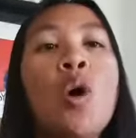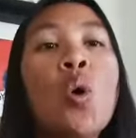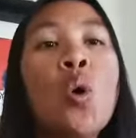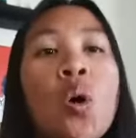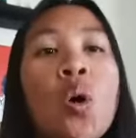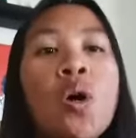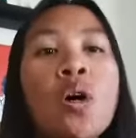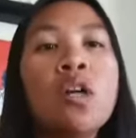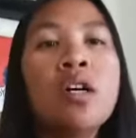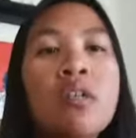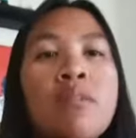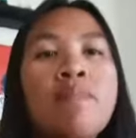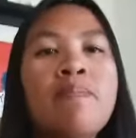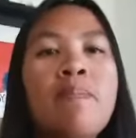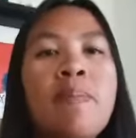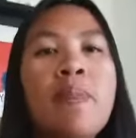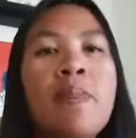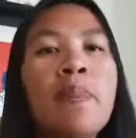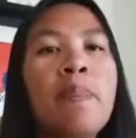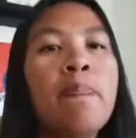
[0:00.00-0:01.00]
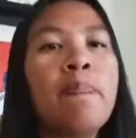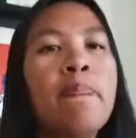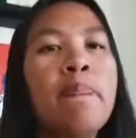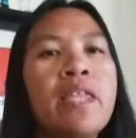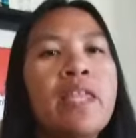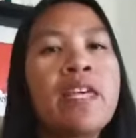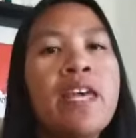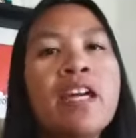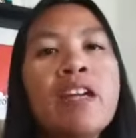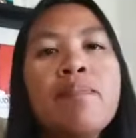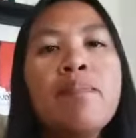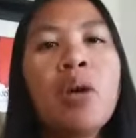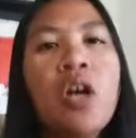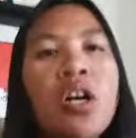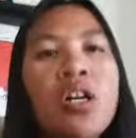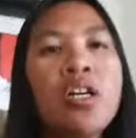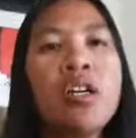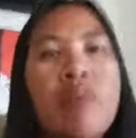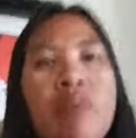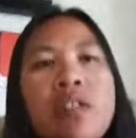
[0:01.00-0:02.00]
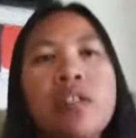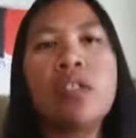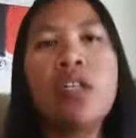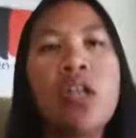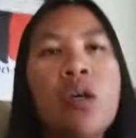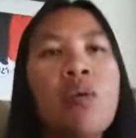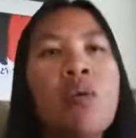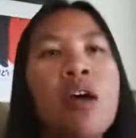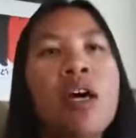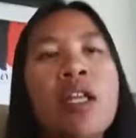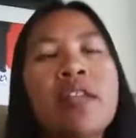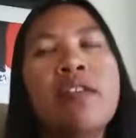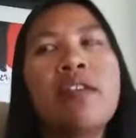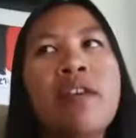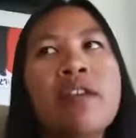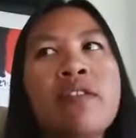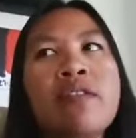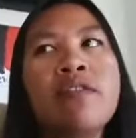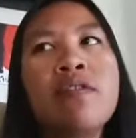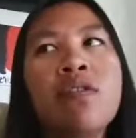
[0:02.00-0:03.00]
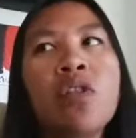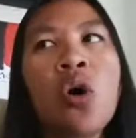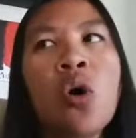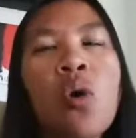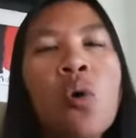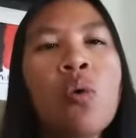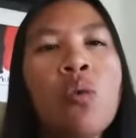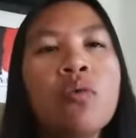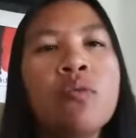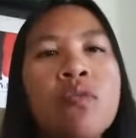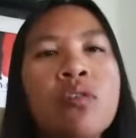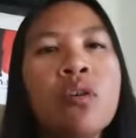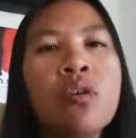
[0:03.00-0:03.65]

Or get a partner. You know what? There's no